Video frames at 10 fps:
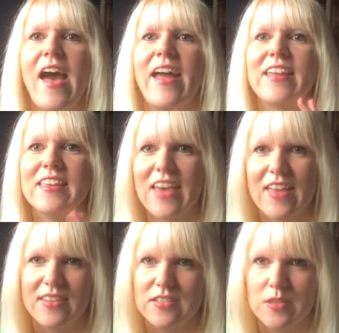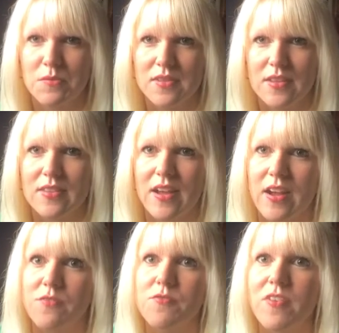And again, that's something that
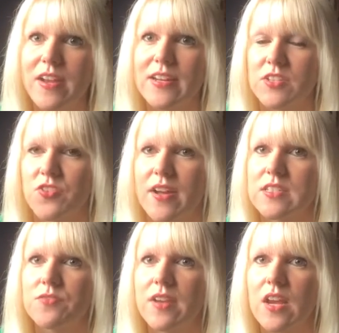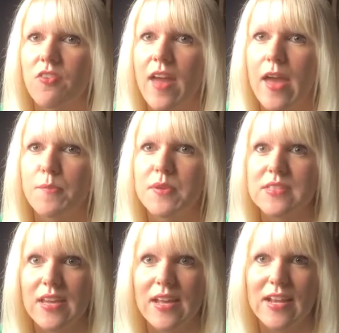I really tried to recreate,
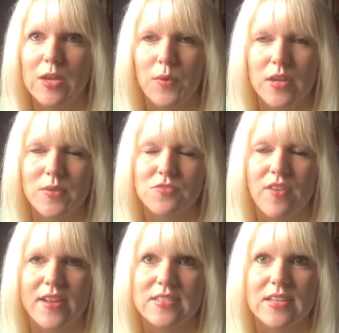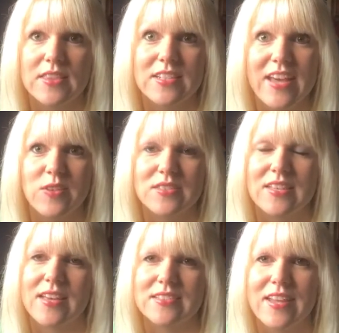particularly when I was writing The
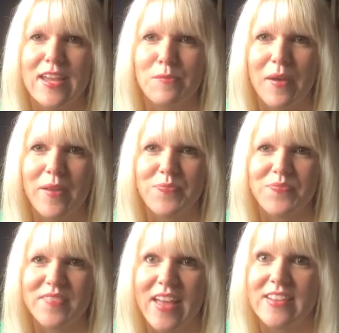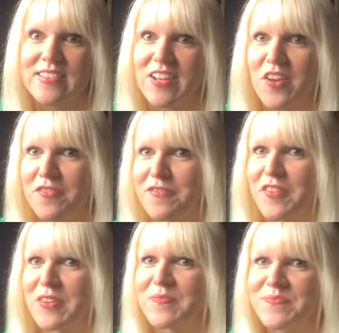Downstairs Neighbour, and it's a lot of
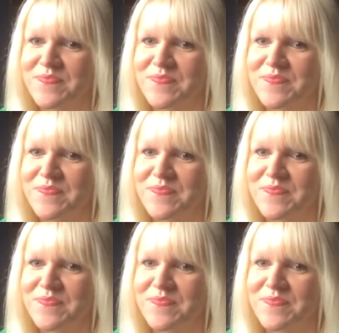fun.